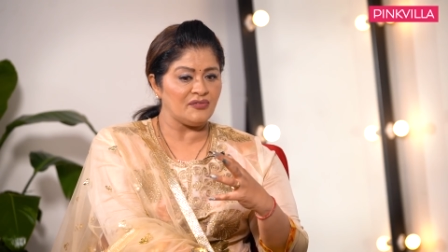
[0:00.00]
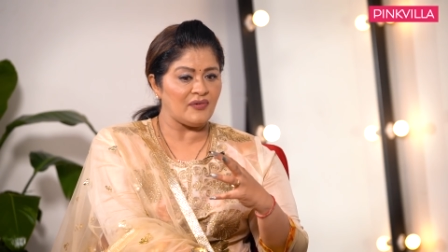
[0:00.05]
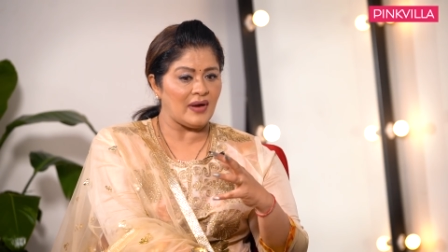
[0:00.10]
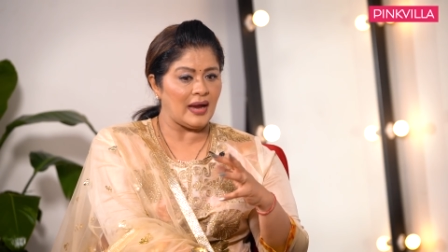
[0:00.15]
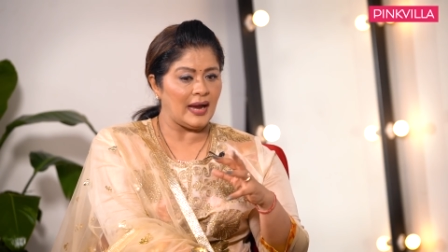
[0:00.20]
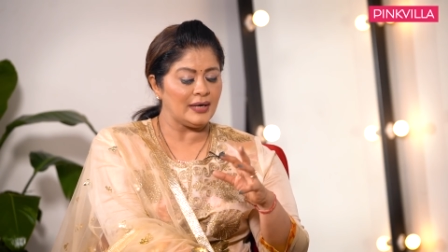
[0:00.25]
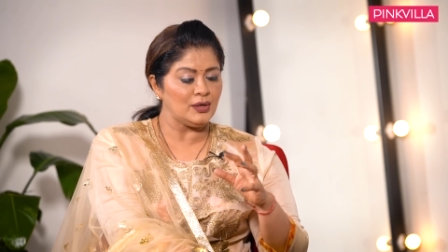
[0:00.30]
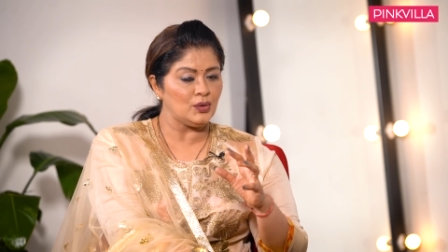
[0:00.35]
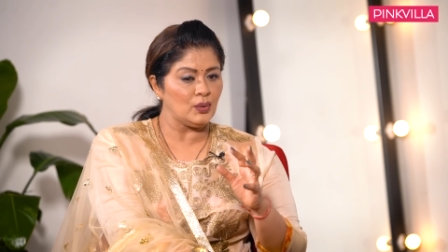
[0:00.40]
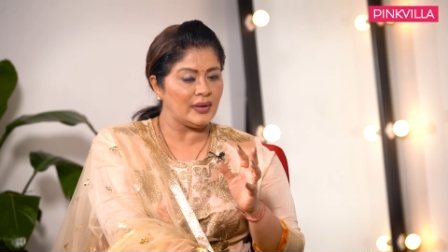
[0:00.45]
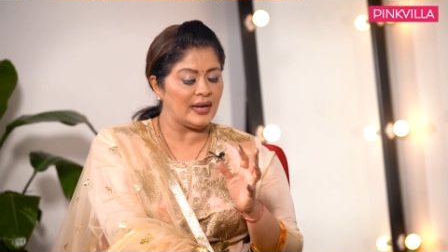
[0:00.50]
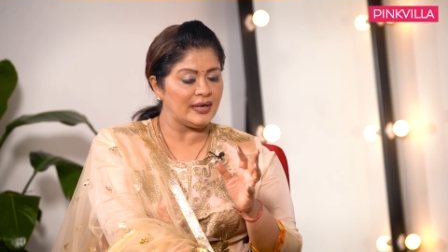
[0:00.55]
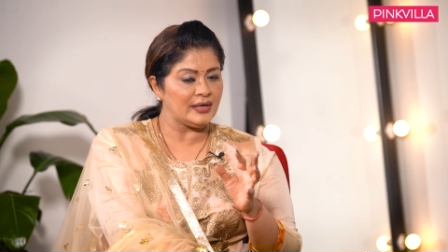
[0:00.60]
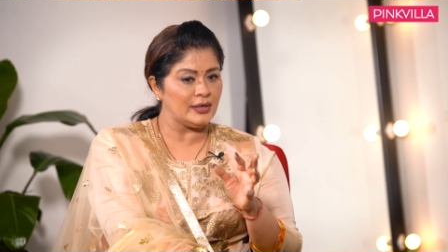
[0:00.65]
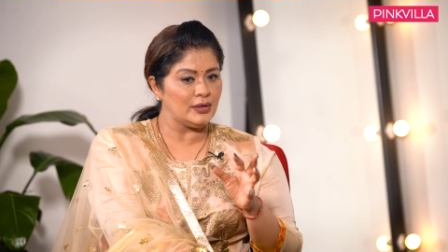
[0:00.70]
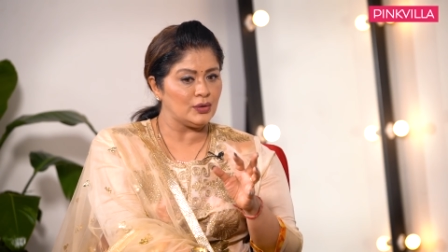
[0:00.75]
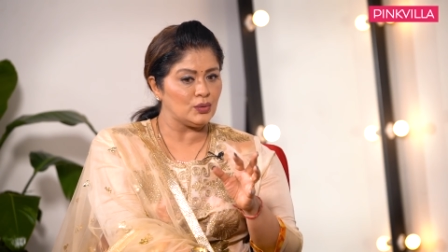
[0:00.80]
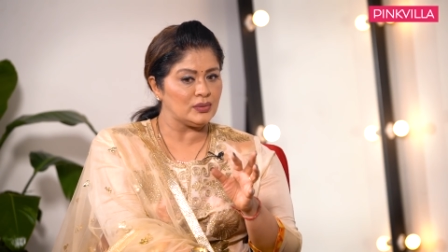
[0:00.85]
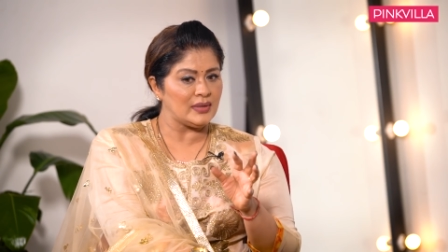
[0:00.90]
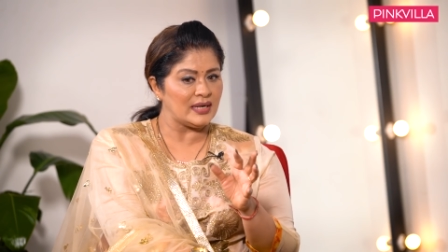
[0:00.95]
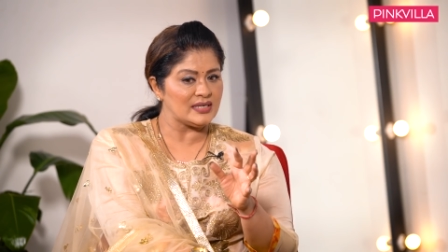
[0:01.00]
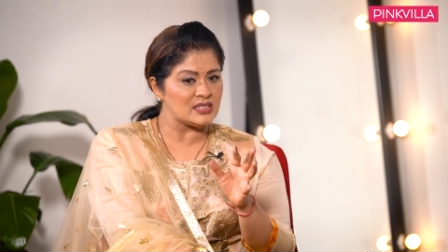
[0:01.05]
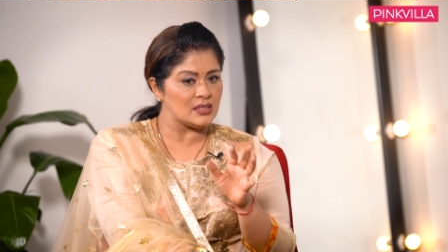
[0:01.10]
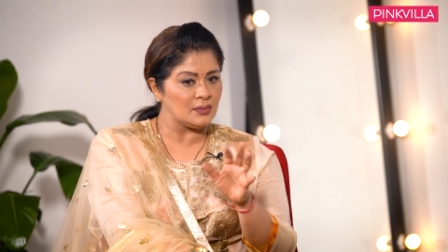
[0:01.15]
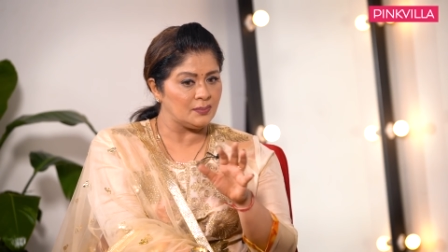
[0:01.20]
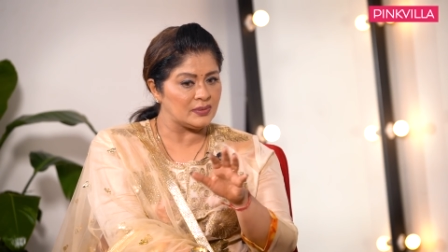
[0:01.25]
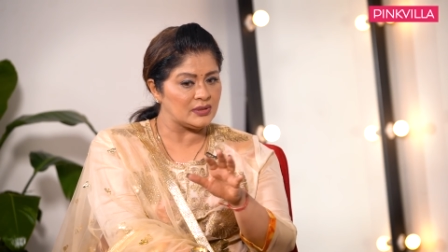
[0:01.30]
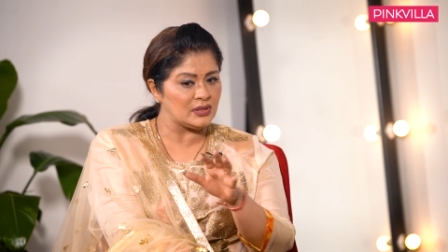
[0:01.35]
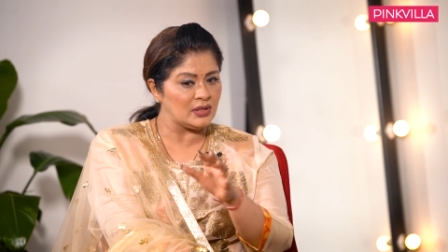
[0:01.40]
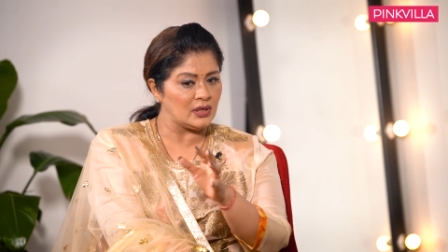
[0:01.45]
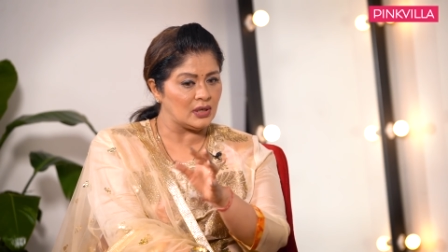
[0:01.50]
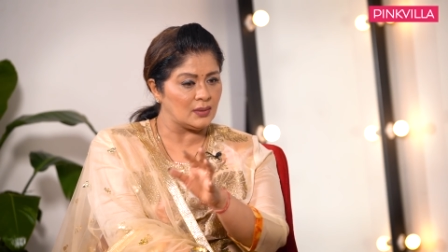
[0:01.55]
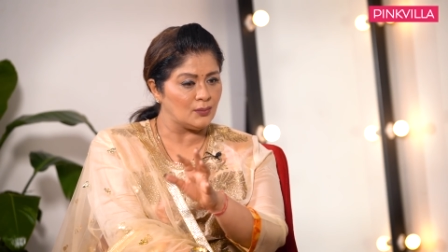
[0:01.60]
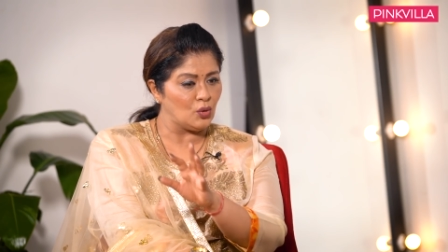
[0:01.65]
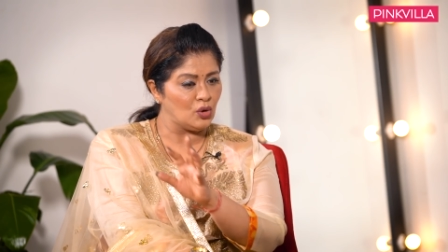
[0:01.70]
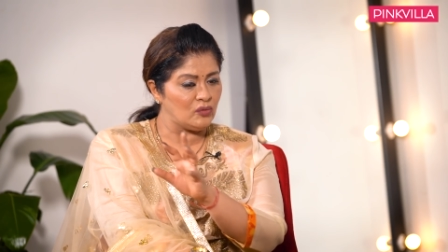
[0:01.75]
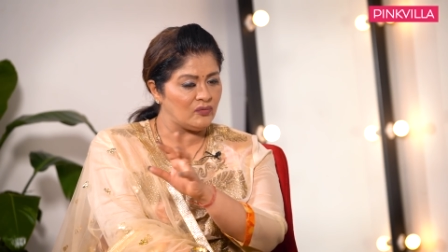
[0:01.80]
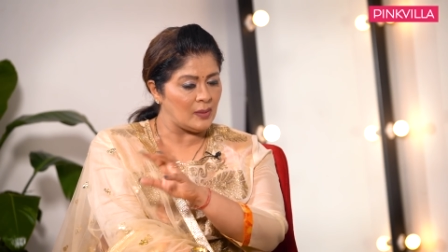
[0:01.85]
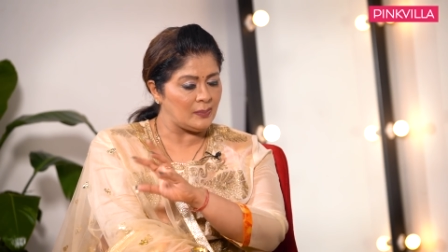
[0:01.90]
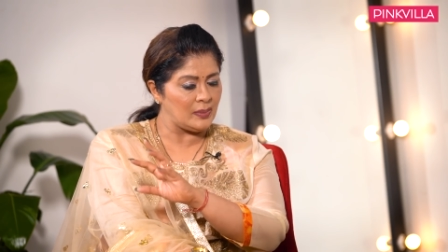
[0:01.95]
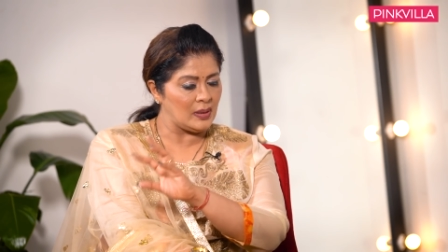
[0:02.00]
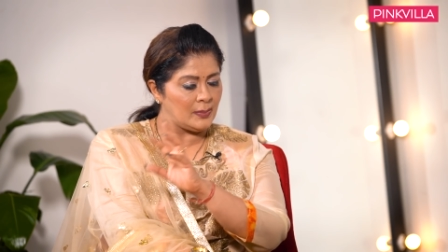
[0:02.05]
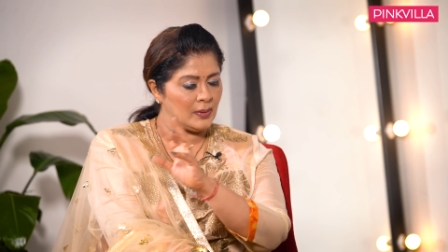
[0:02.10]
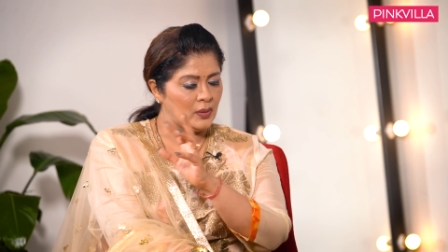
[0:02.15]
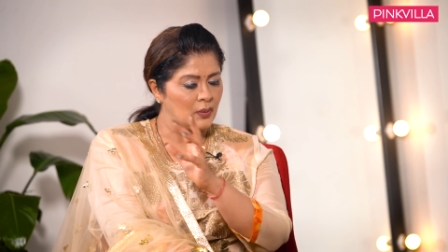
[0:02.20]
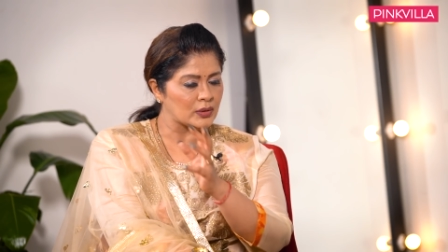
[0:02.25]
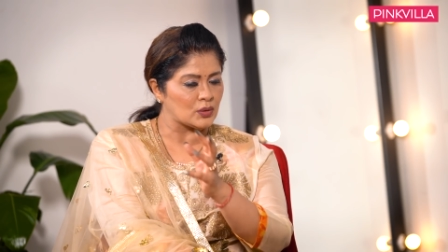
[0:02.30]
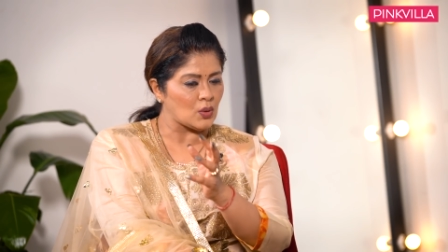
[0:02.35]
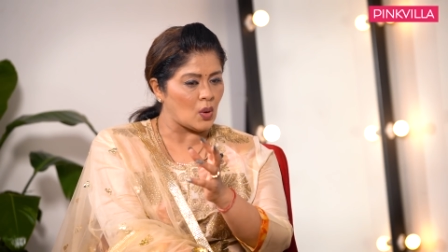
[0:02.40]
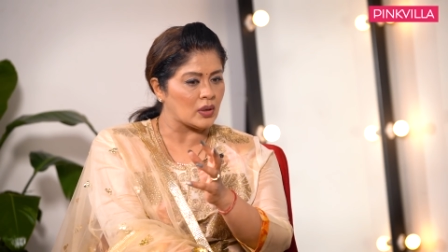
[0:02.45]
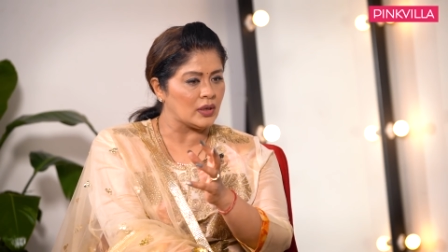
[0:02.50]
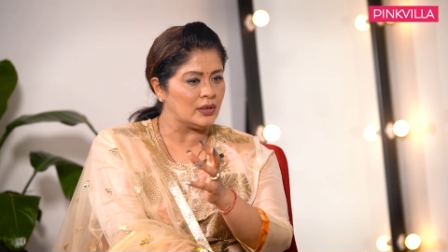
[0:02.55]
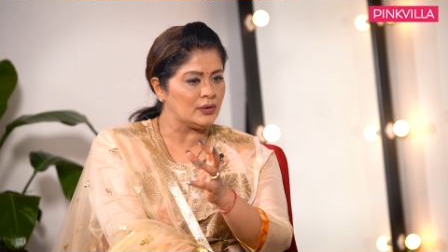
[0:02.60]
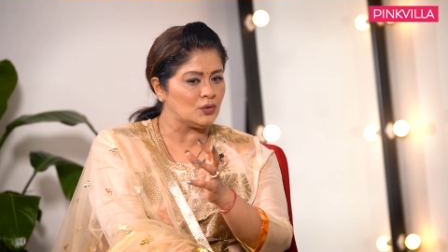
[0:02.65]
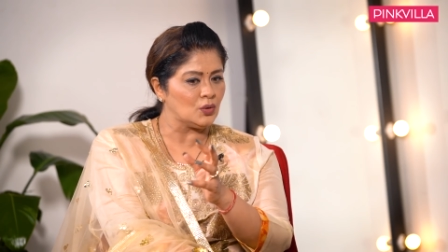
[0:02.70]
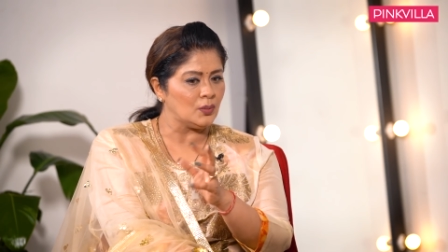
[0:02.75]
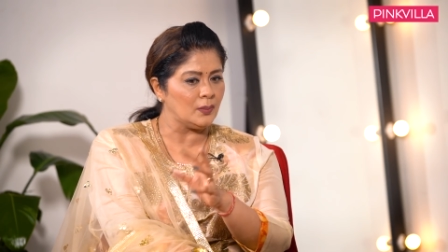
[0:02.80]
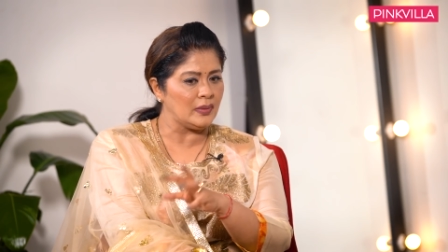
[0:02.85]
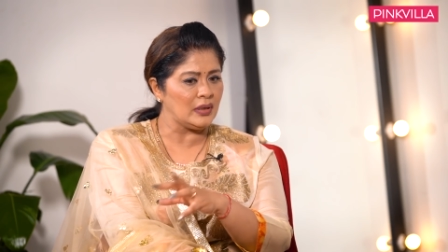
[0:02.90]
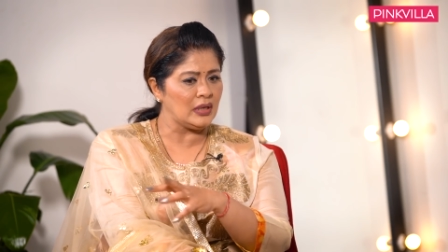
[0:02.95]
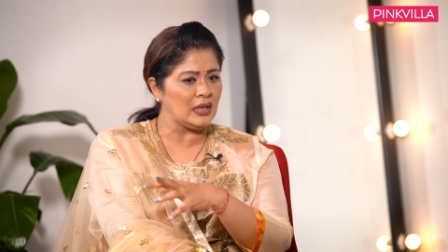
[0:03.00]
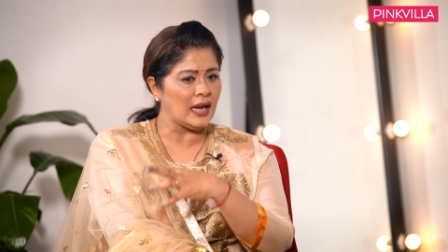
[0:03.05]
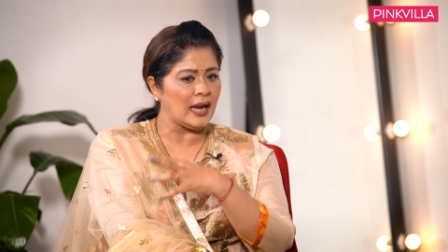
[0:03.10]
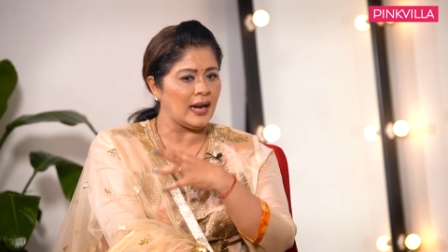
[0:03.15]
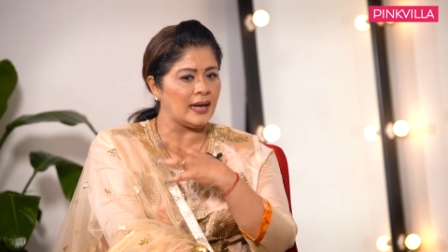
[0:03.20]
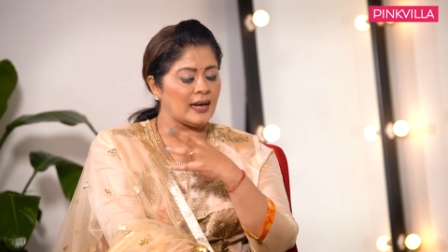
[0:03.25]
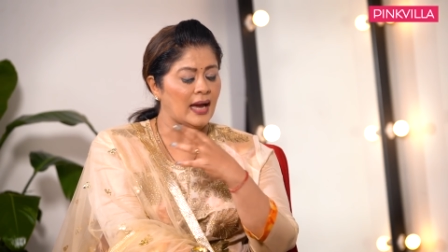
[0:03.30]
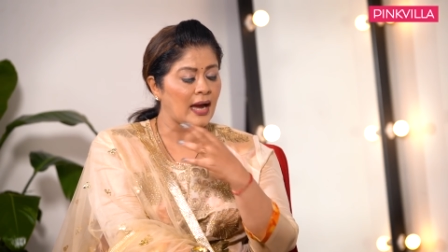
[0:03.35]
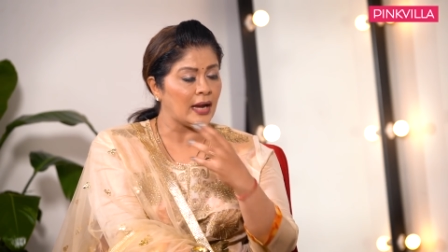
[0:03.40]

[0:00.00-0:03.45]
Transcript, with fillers: if I had to get into that sympathetic mode where people were talking to me and